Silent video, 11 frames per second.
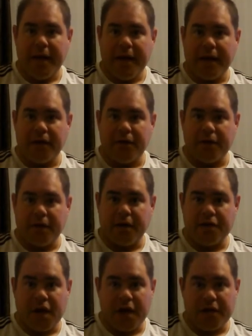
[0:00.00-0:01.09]
including
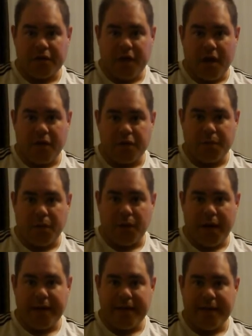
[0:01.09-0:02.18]
Giants coach Paul
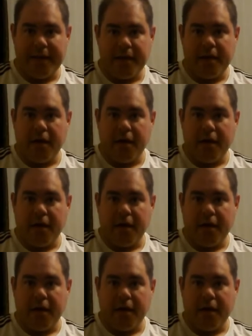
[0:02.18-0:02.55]
Adey,